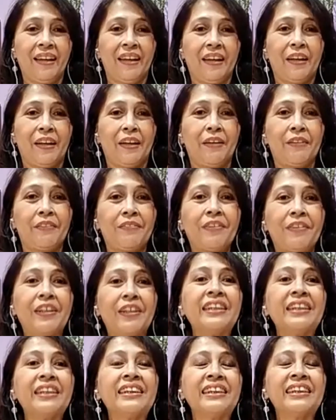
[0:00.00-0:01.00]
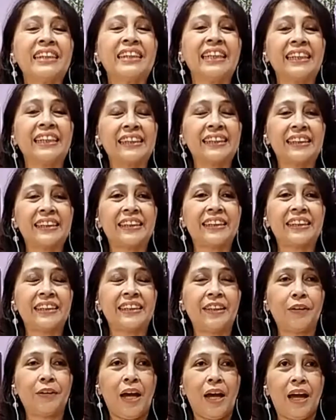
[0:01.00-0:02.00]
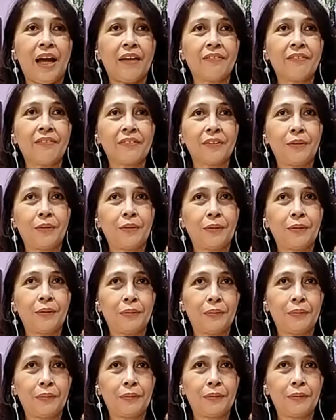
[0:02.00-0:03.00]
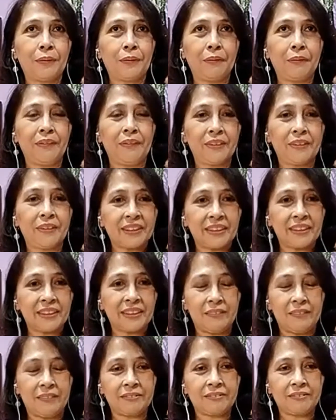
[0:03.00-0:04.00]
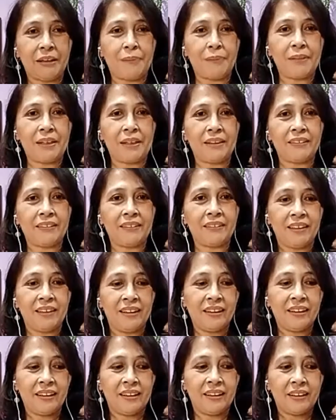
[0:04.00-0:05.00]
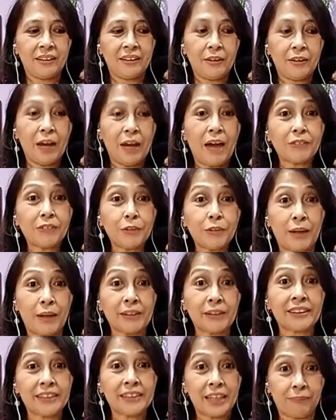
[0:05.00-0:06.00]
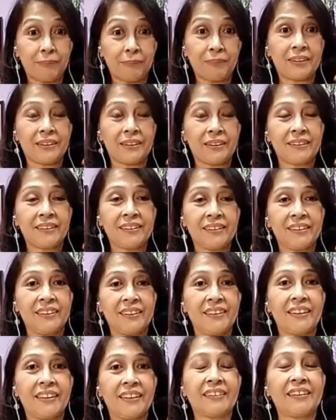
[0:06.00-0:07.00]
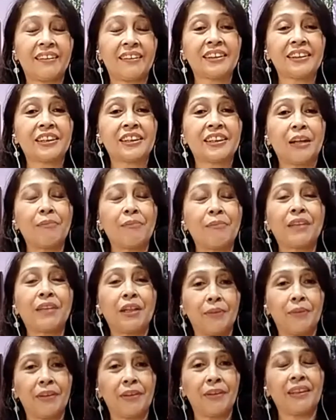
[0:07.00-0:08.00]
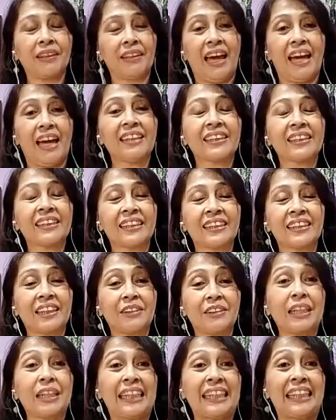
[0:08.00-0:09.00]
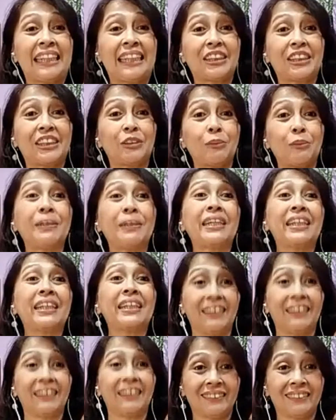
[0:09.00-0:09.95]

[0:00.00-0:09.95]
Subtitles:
First is you have to know yourself. I mean, you have to accept that there's something within us that really needs to be healed.